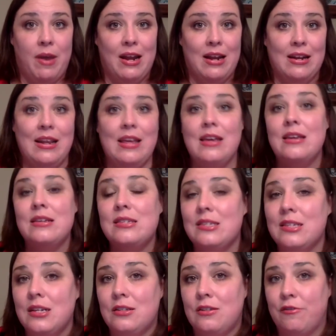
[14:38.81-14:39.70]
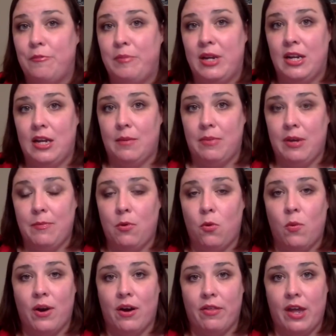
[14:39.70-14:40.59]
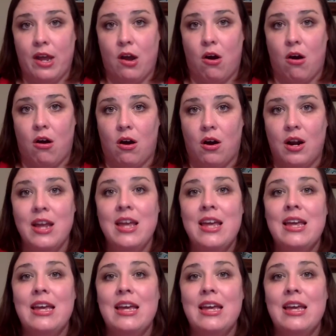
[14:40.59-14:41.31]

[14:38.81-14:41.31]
and in his sense of meeting people where they are